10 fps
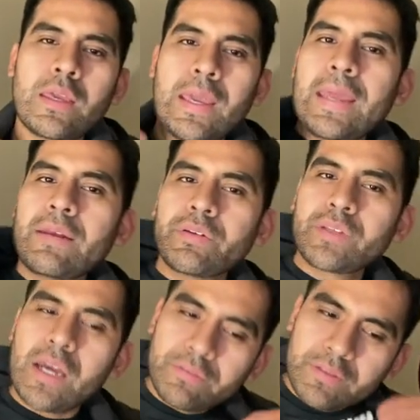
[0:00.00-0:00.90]
and it was
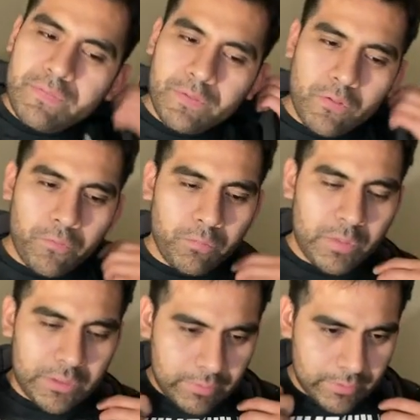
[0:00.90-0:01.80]
kind of difficult for
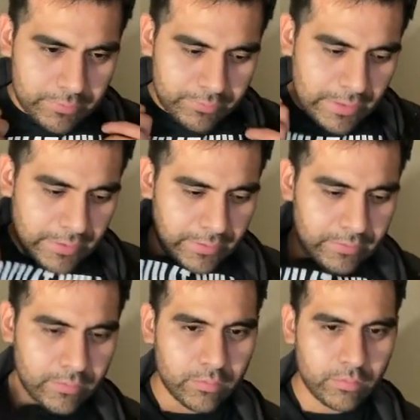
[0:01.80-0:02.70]
me to understand it.
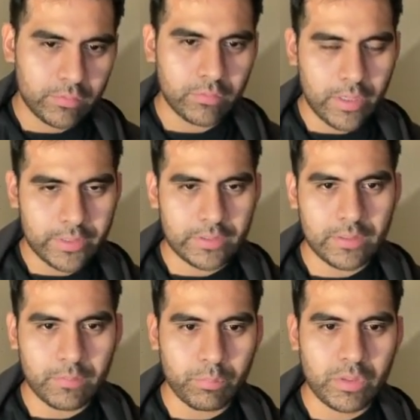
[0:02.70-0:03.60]
So I
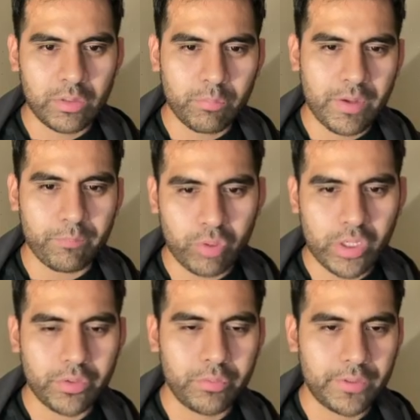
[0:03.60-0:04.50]
did a little bit of
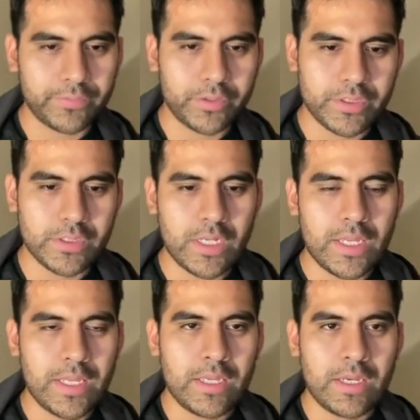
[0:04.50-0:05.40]
prior research.
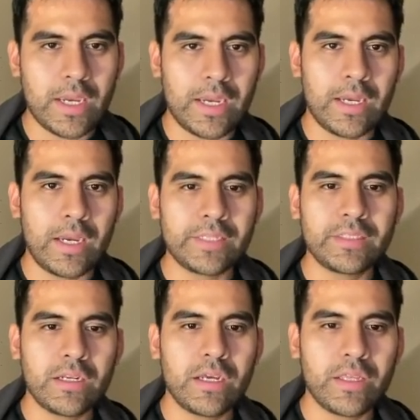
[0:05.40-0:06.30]
I
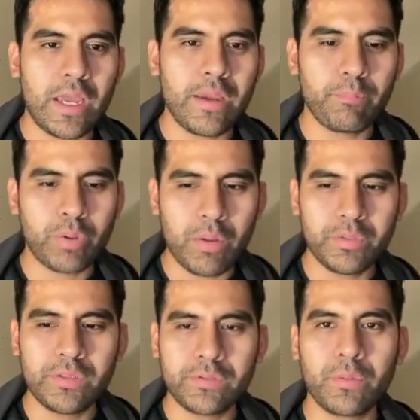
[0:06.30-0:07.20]
did not, I
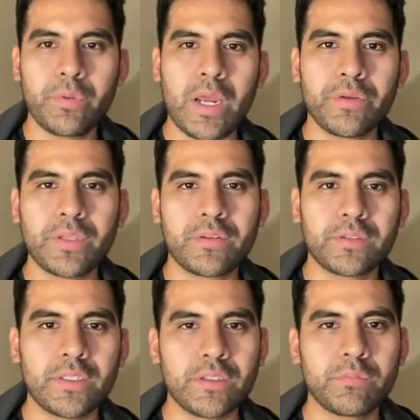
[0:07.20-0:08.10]
probably someone else has
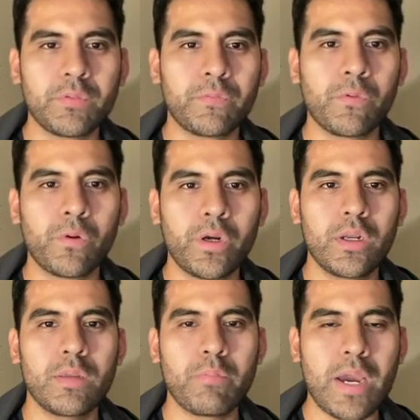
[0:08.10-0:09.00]
done this before,
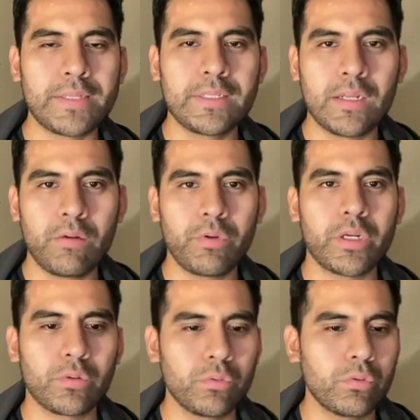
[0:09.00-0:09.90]
but I did not want
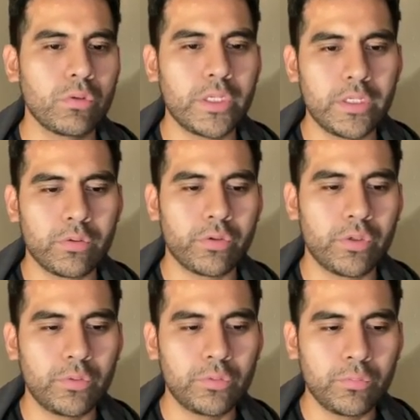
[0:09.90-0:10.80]
to Google it or
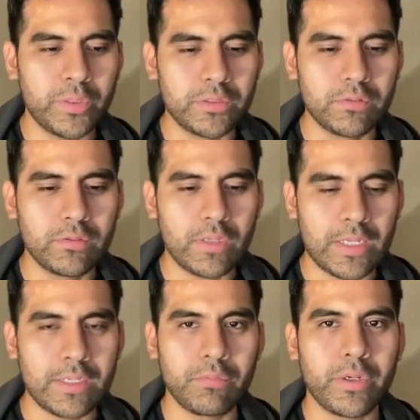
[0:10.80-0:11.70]
YouTube it. I
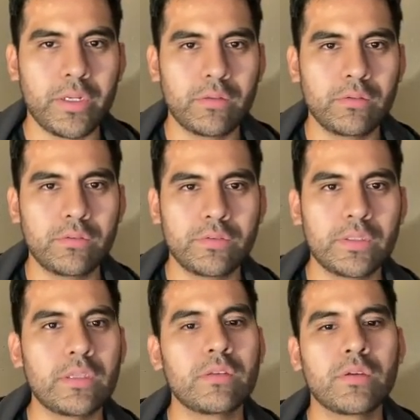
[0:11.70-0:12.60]
didn't want to
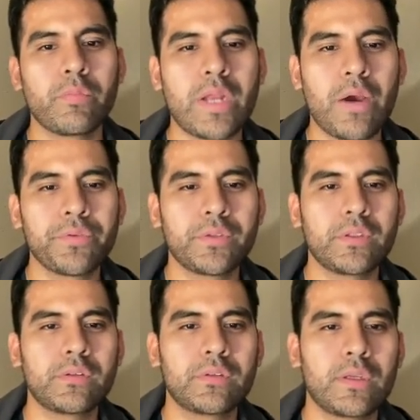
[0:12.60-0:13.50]
see someone
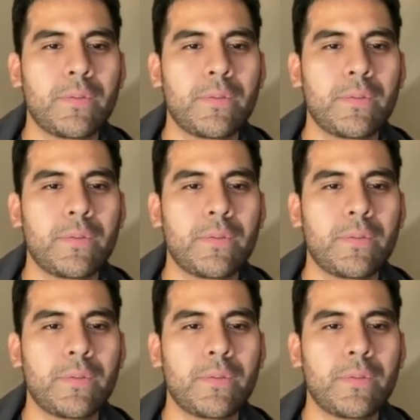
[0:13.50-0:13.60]
else's,